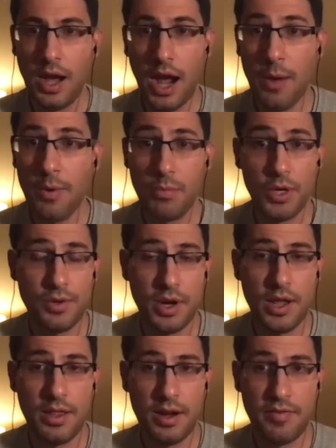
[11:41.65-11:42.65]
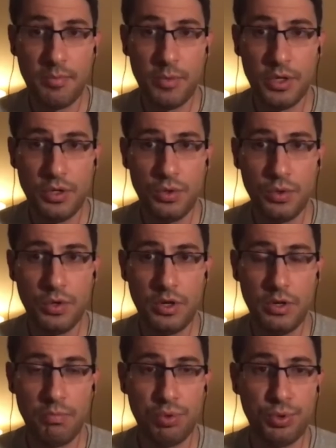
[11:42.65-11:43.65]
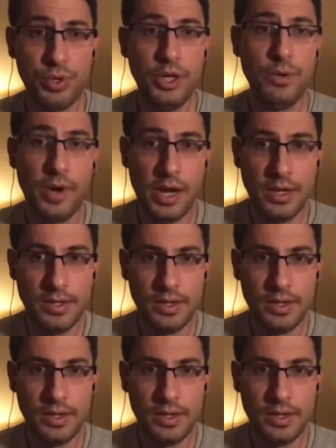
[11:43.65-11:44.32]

I would much rather have a much shorter pre-race,